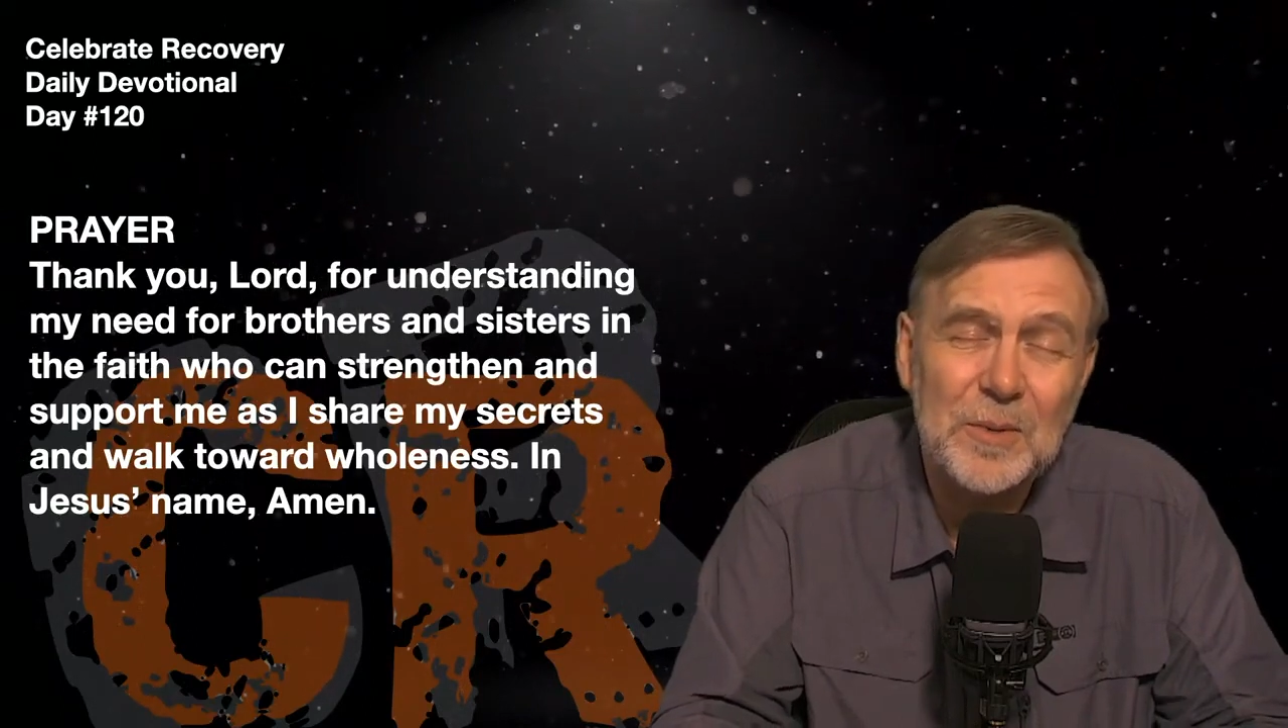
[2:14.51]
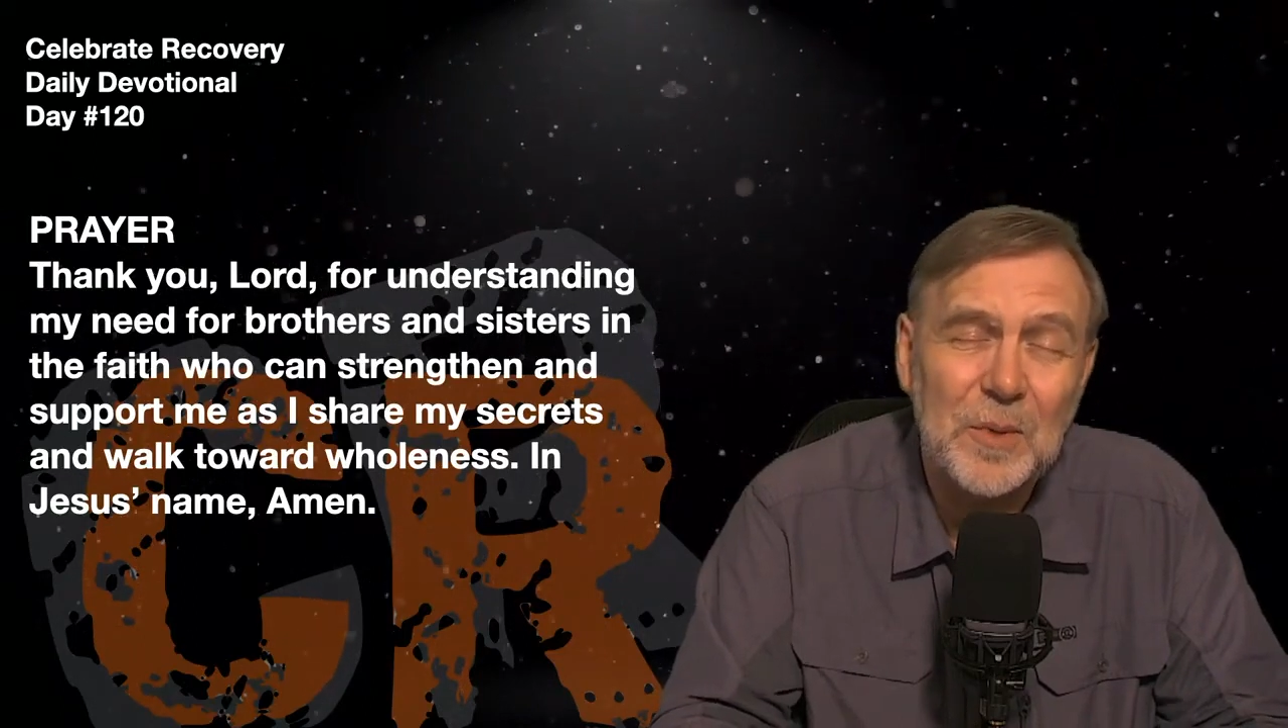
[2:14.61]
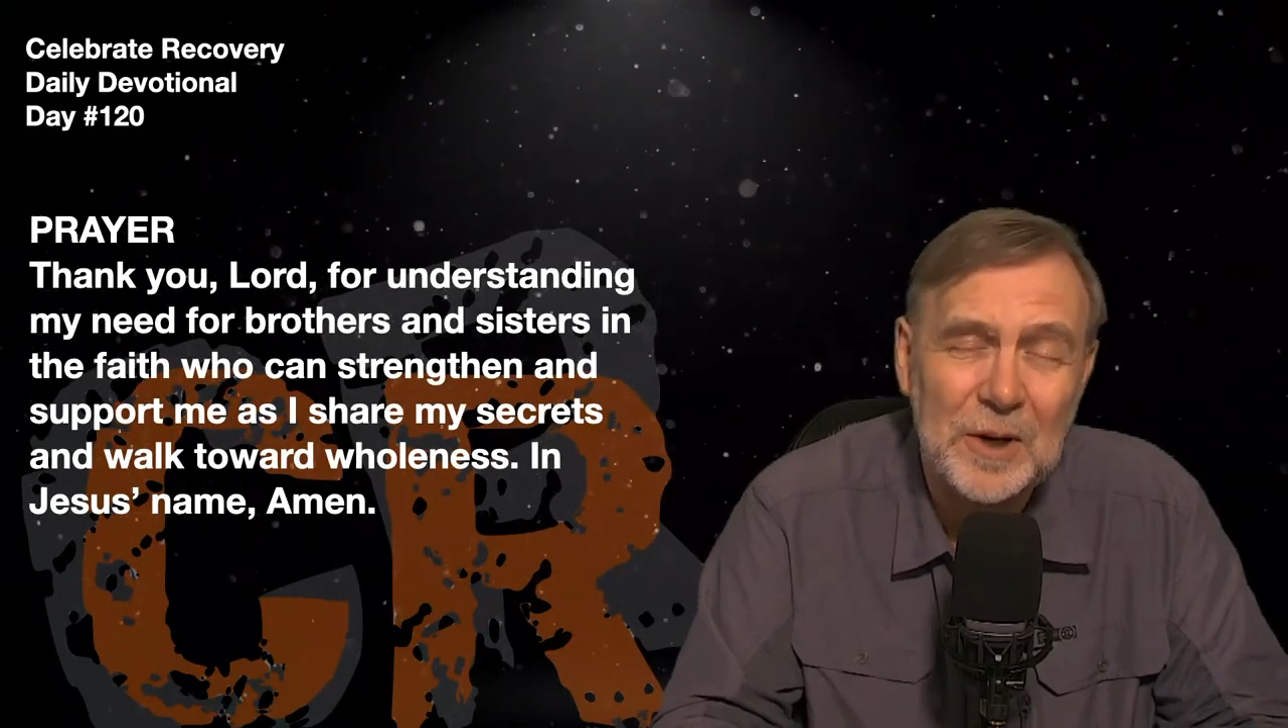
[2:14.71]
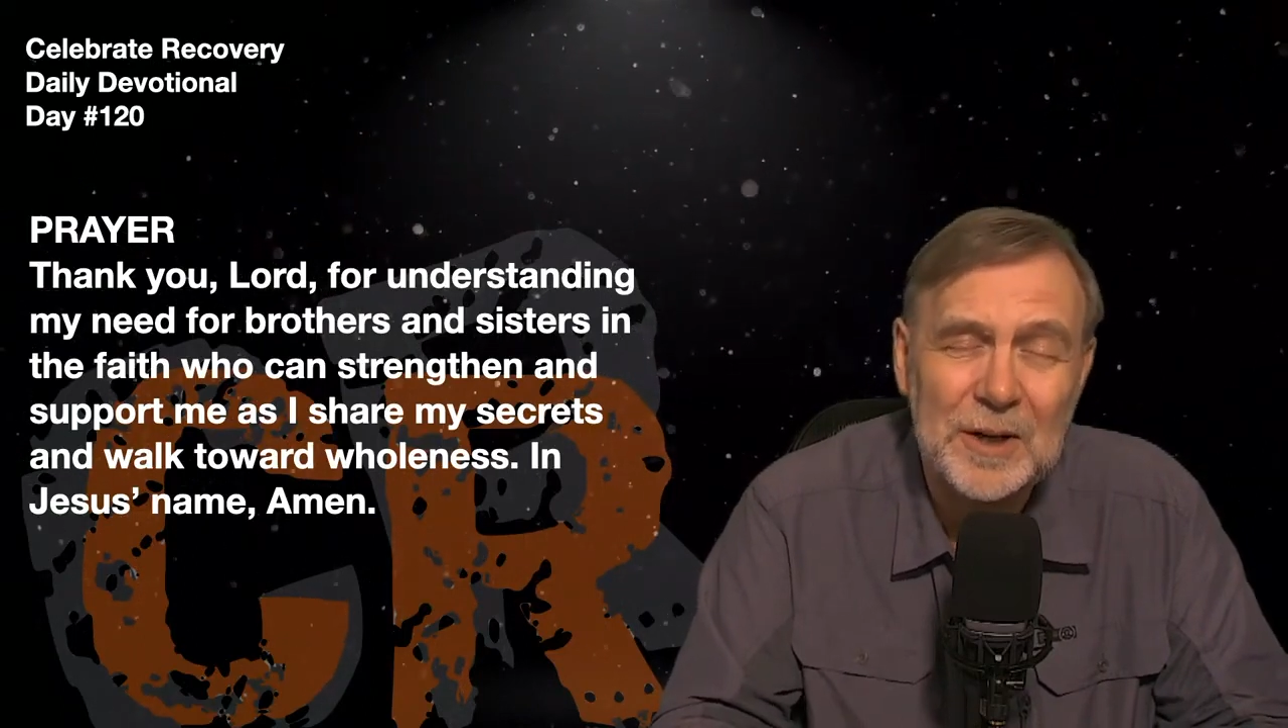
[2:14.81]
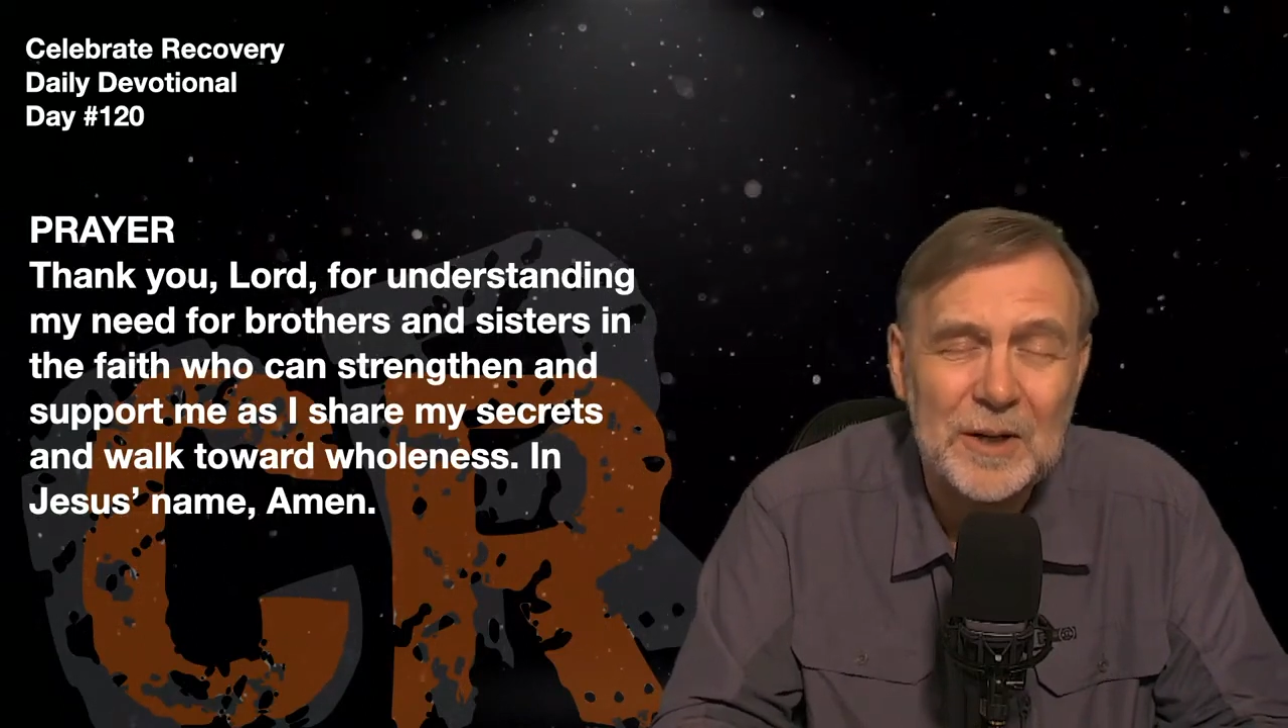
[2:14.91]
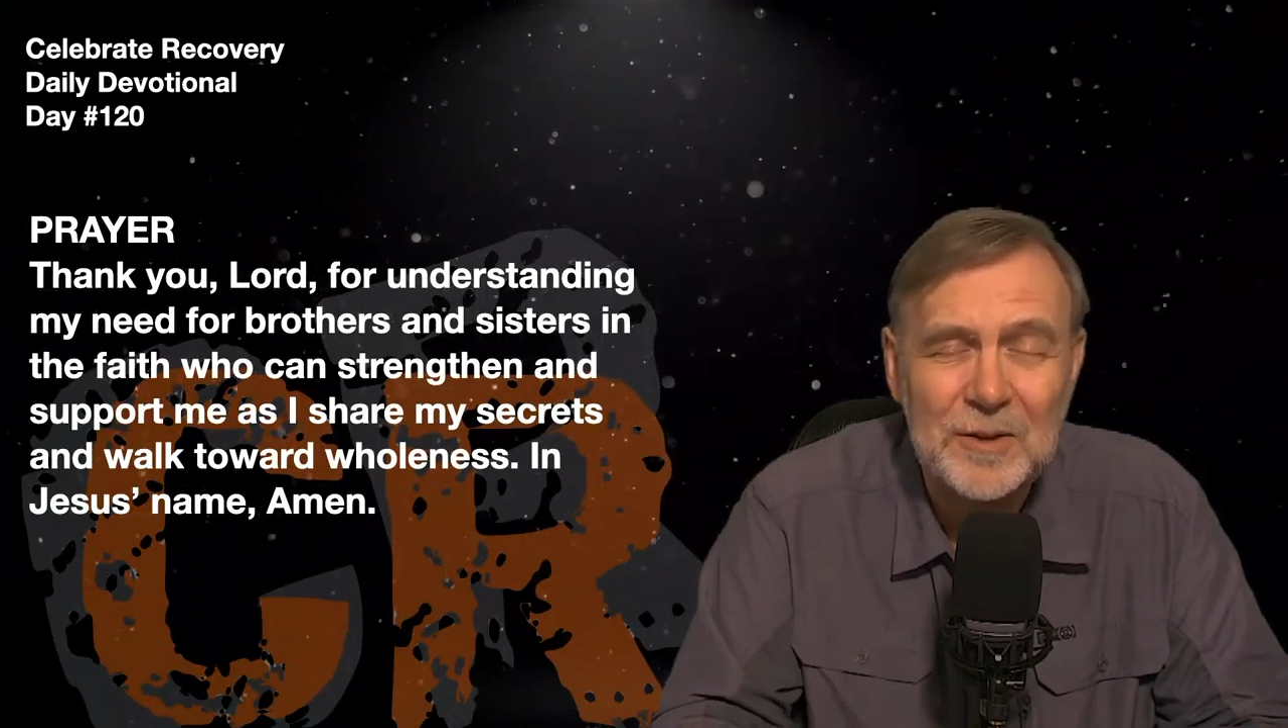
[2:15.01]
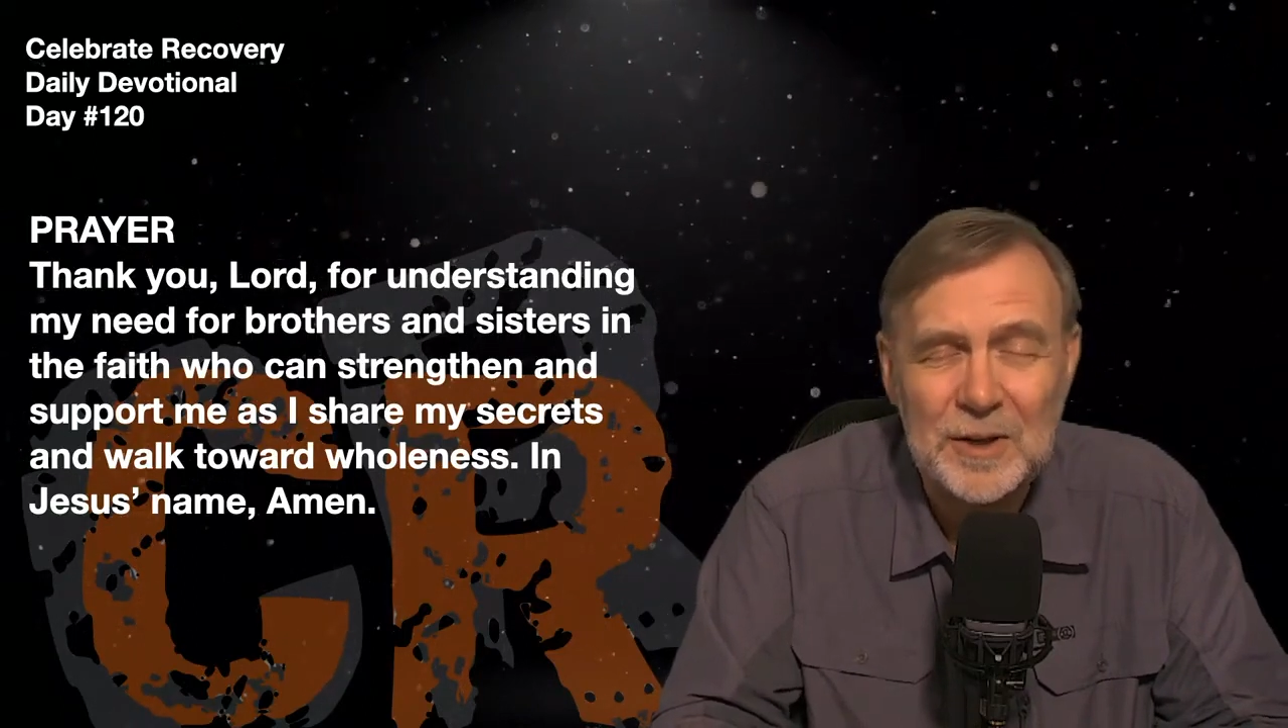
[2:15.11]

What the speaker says: want it